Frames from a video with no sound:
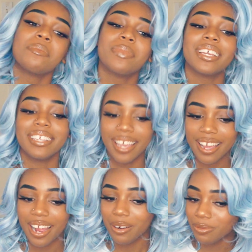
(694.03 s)
But
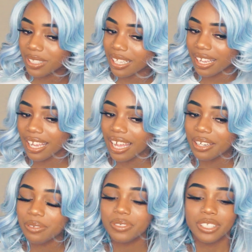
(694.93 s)
yeah, I kind
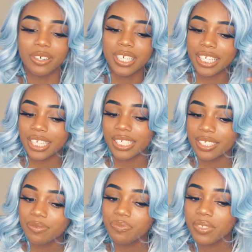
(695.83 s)
of, you know,
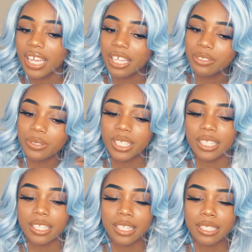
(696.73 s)
again, I do think
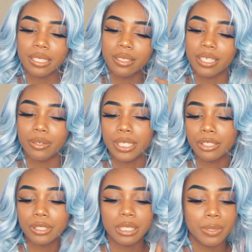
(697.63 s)
that this down
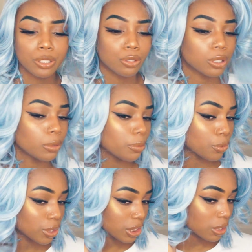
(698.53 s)
here needs to be curled a little bit
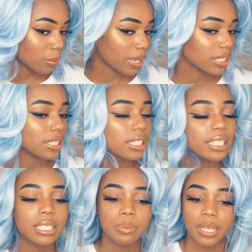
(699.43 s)
more just so it matches
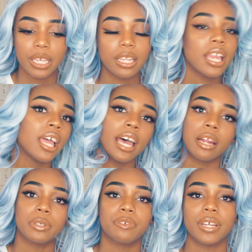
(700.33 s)
this, but I
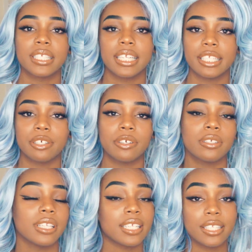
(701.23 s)
don't really feel like
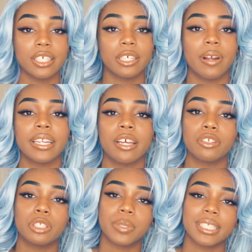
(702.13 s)
it's necessary right now.
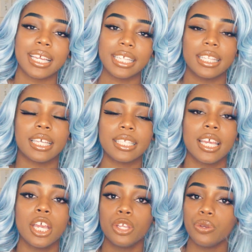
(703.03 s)
It just feels like that
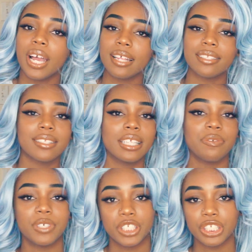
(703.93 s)
you guys can see the
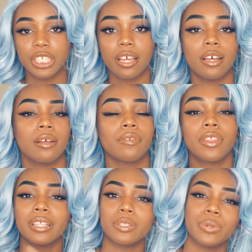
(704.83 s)
vision
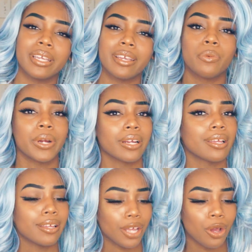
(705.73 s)
of this wig and where it
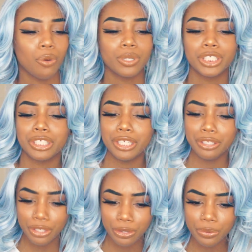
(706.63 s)
can go, what you
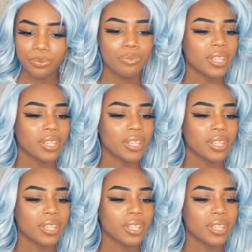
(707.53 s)
can do,